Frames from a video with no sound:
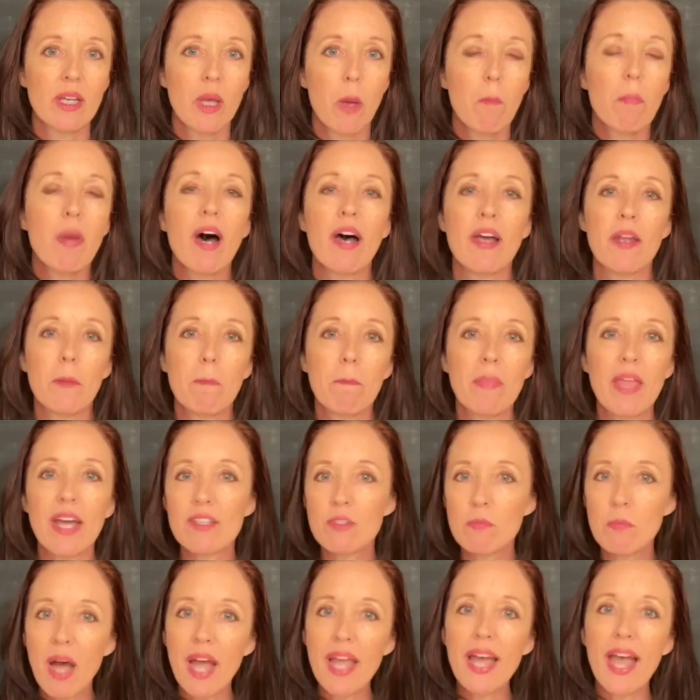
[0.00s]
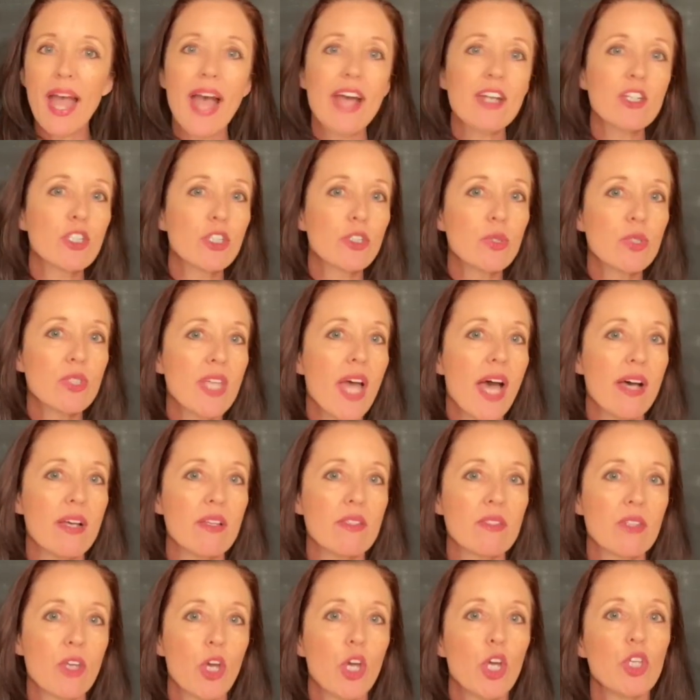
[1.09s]
But as Maya Angelou
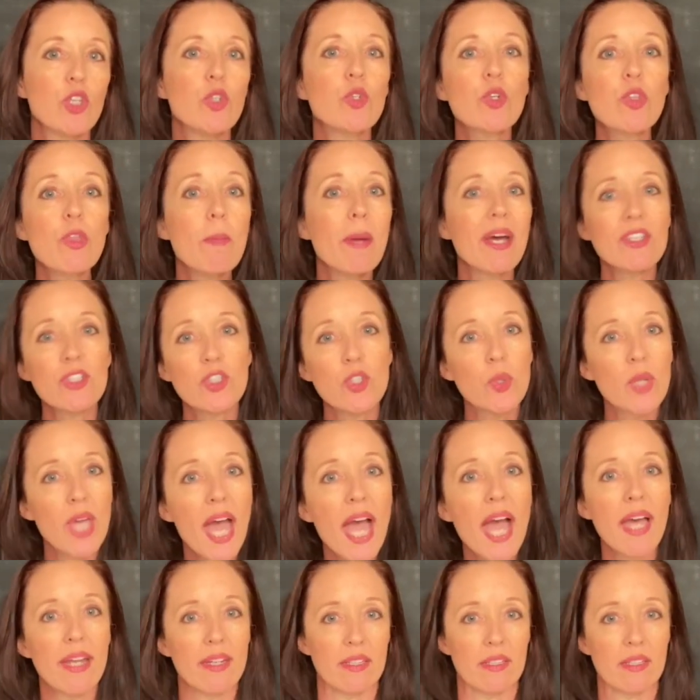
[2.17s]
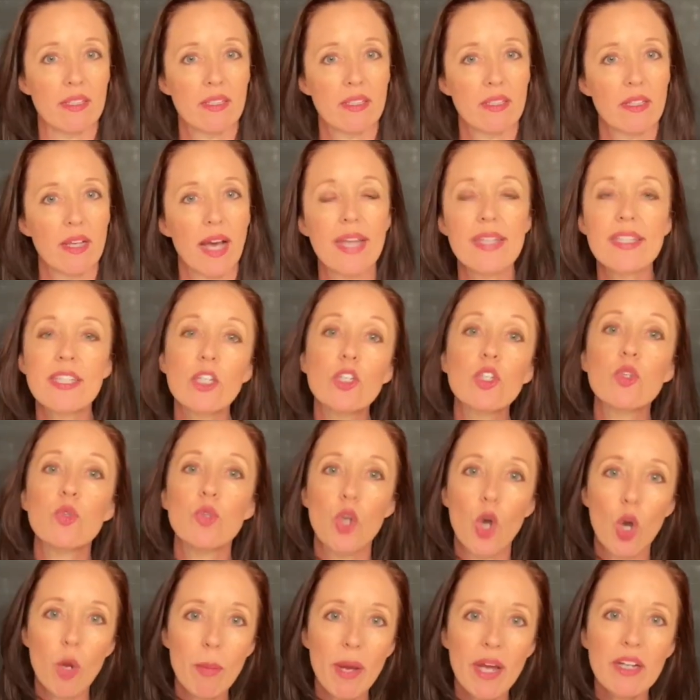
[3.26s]
says, you do the best you can until you
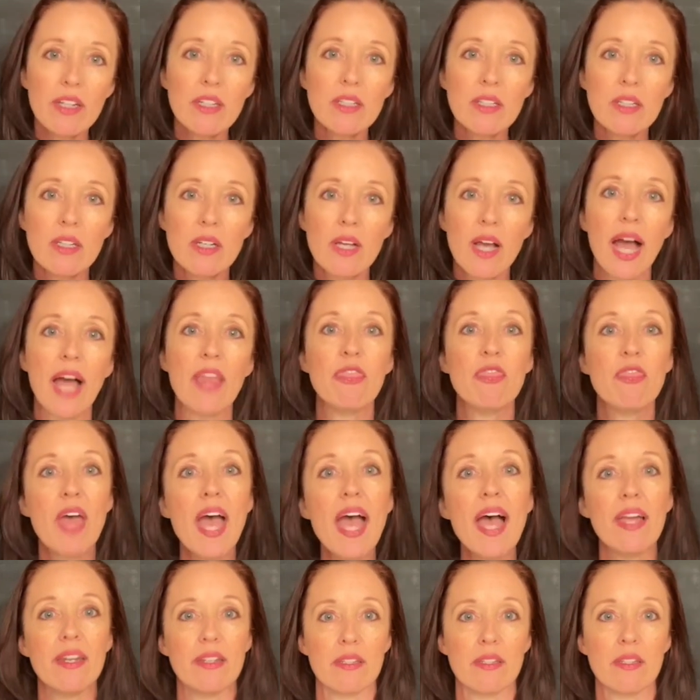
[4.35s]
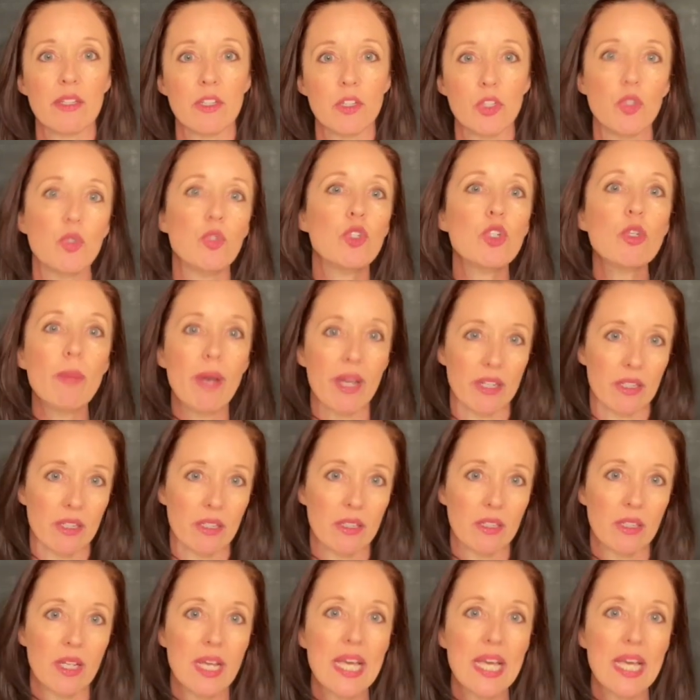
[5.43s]
know better, and then you do better.